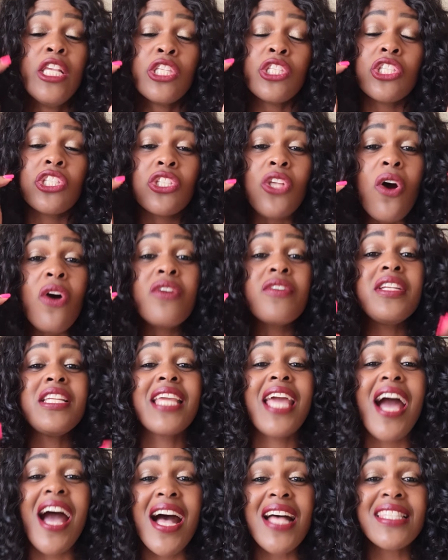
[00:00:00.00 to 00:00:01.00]
sorry,
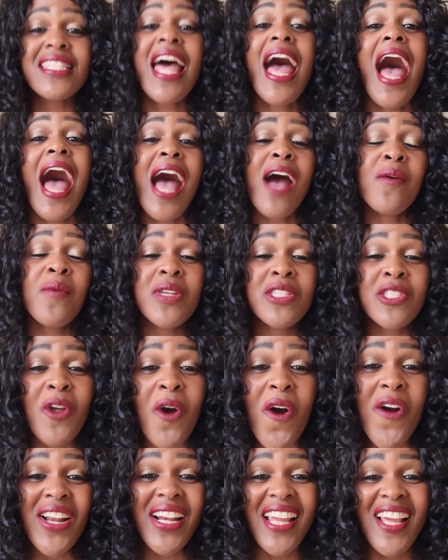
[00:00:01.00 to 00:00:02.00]
cuz I was
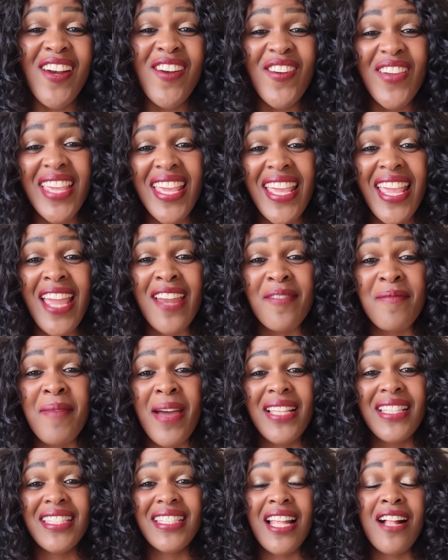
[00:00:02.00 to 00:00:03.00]
only looking at
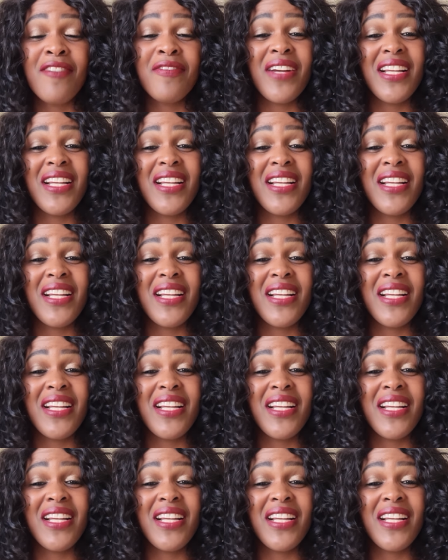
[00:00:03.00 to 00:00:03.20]
myself.